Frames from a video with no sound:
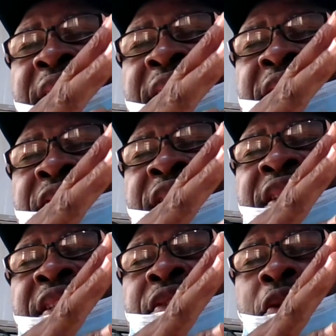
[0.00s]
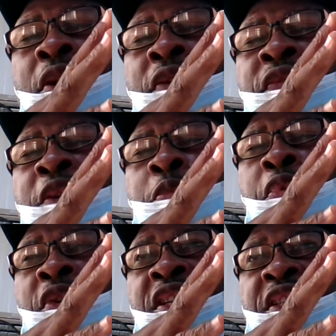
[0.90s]
activities of the
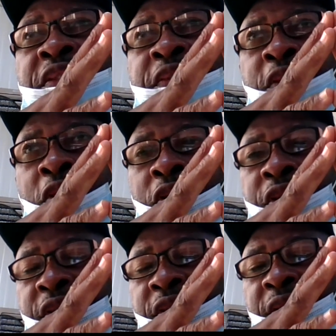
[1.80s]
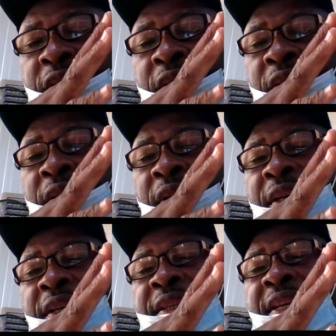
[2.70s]
police force,
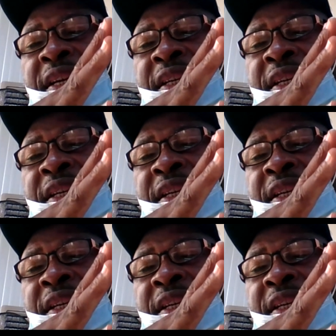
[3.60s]
the